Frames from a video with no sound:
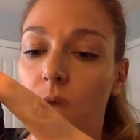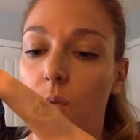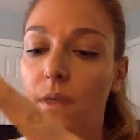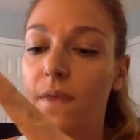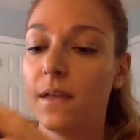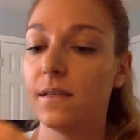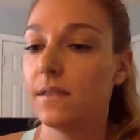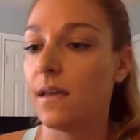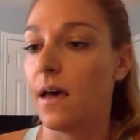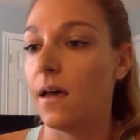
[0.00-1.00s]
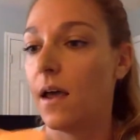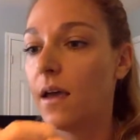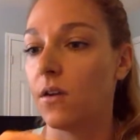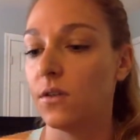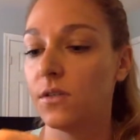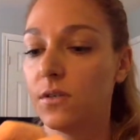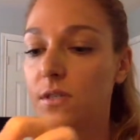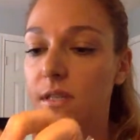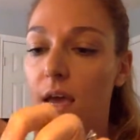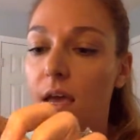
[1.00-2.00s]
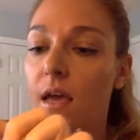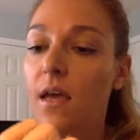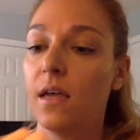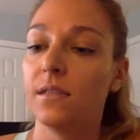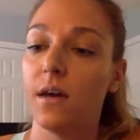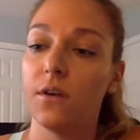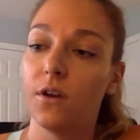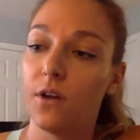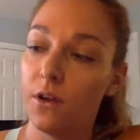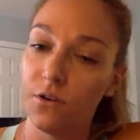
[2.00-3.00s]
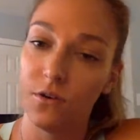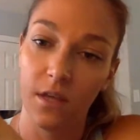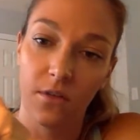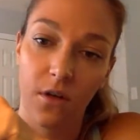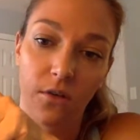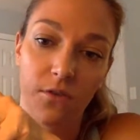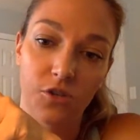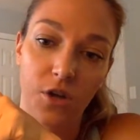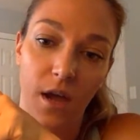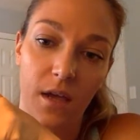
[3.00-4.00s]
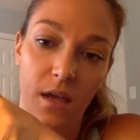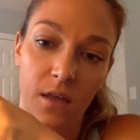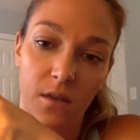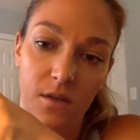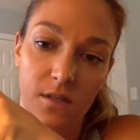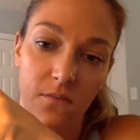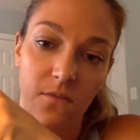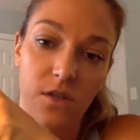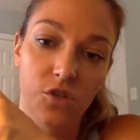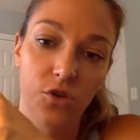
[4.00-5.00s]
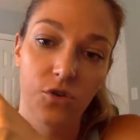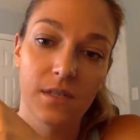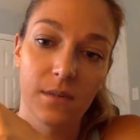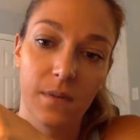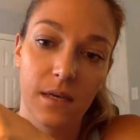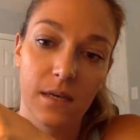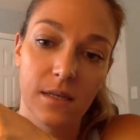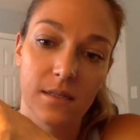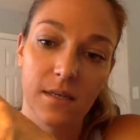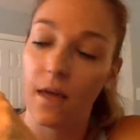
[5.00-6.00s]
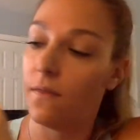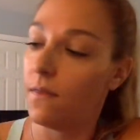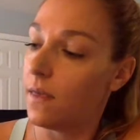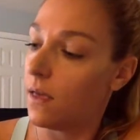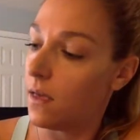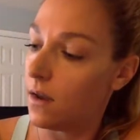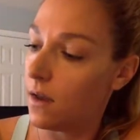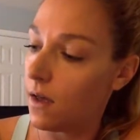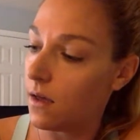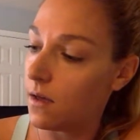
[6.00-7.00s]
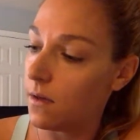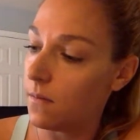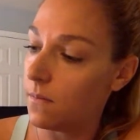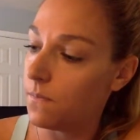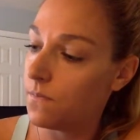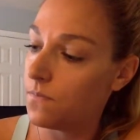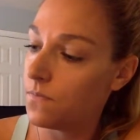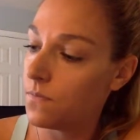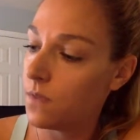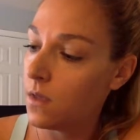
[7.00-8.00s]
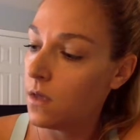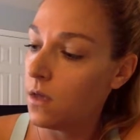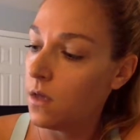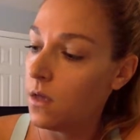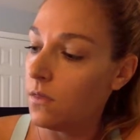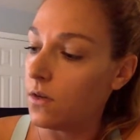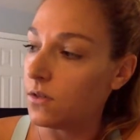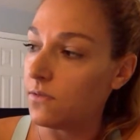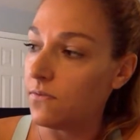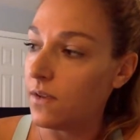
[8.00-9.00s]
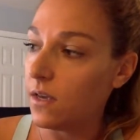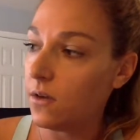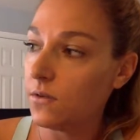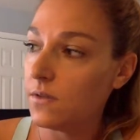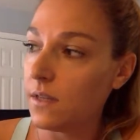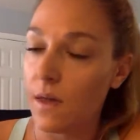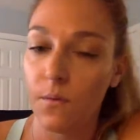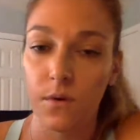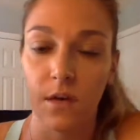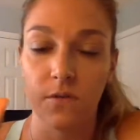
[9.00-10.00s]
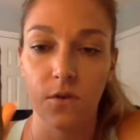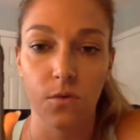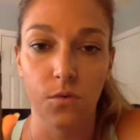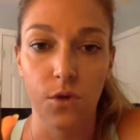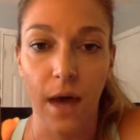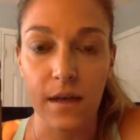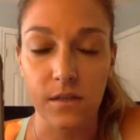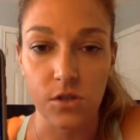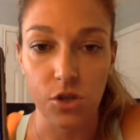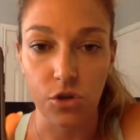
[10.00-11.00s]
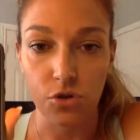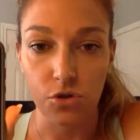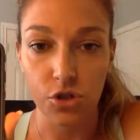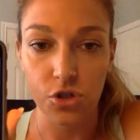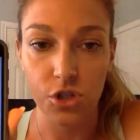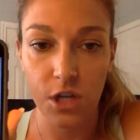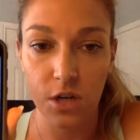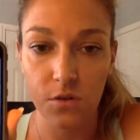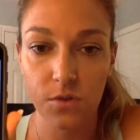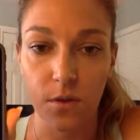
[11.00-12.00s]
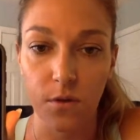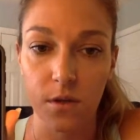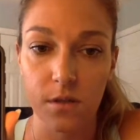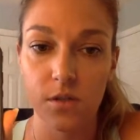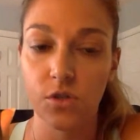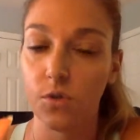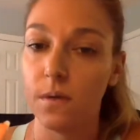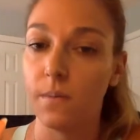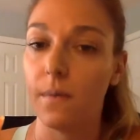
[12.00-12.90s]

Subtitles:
with that said, I can also say down here underneath all of your tracking, there's some featured recipes, and then There's videos, and that will give you access to your nutrition channels, whether it's 2B